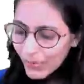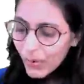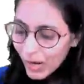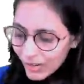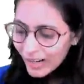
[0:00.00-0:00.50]

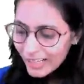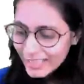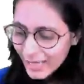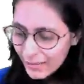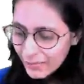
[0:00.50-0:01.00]
All
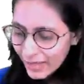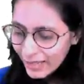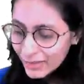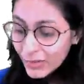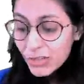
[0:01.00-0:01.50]
right,
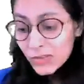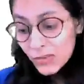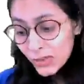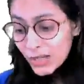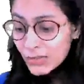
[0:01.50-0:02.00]
gaming. You are
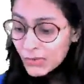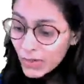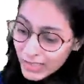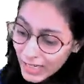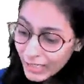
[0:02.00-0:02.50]
donut, you
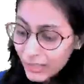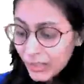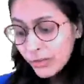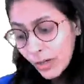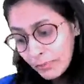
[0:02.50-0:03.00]
are tiger,
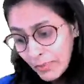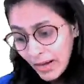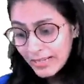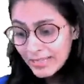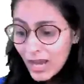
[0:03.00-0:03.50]
you are
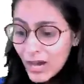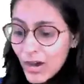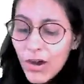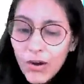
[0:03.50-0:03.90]
panda.